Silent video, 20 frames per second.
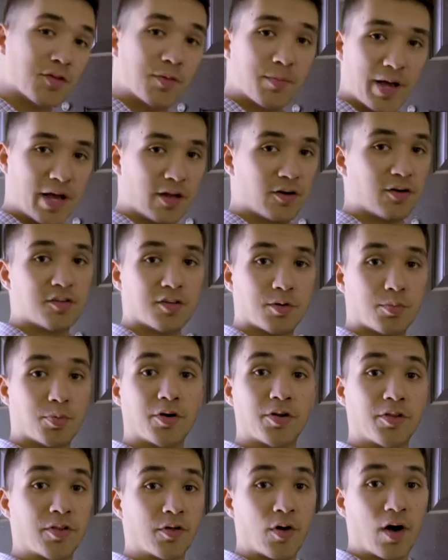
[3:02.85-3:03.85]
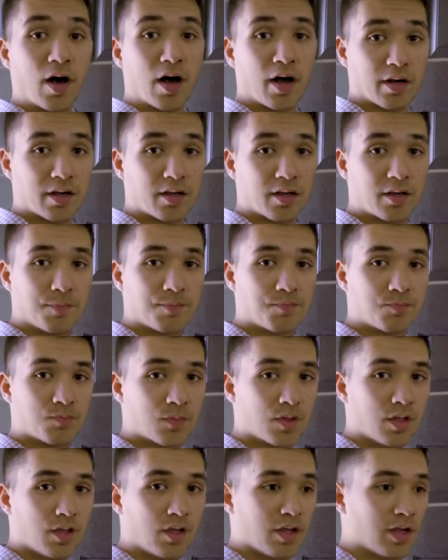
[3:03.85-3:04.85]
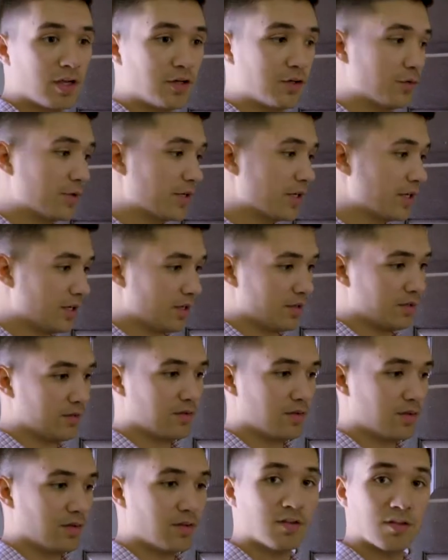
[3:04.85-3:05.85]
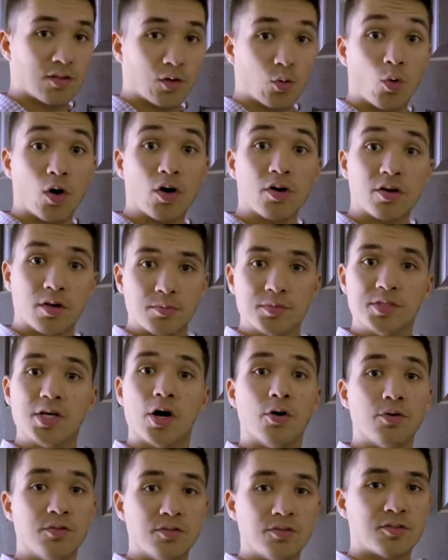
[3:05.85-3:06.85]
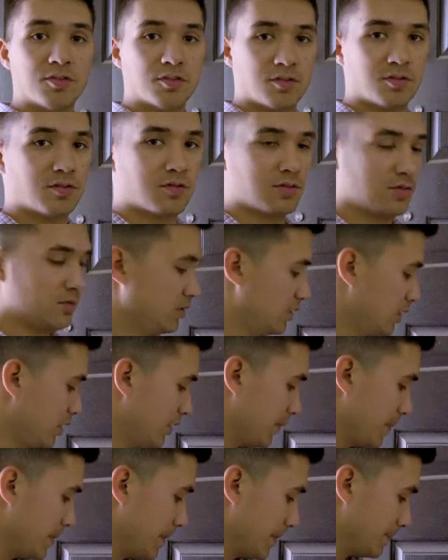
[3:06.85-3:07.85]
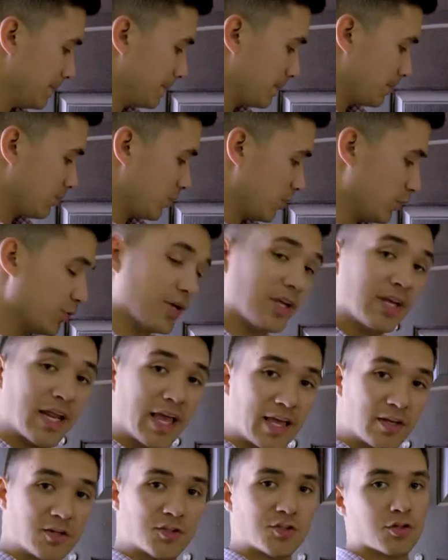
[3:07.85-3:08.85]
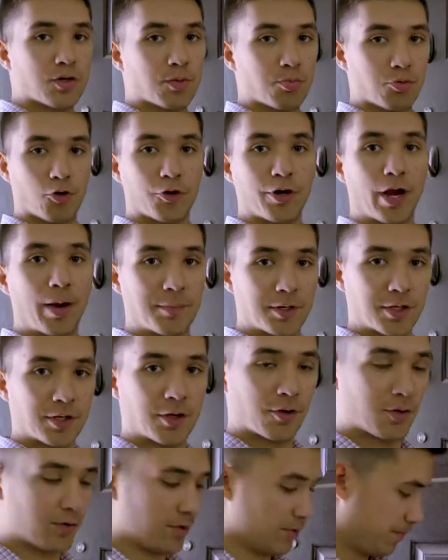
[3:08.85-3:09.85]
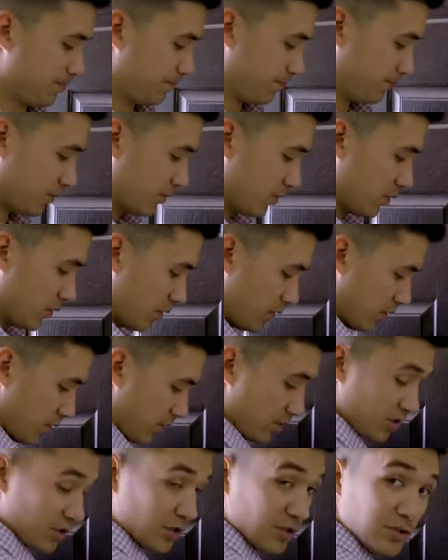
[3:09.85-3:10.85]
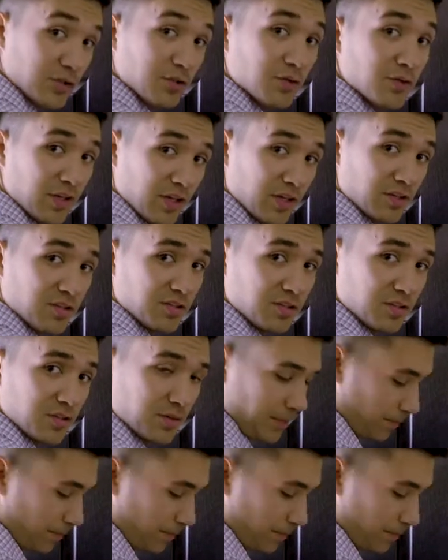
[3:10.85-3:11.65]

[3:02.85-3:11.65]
the batteries are put in the lock and you get the welcome tones, you can enter a programming code. To do this,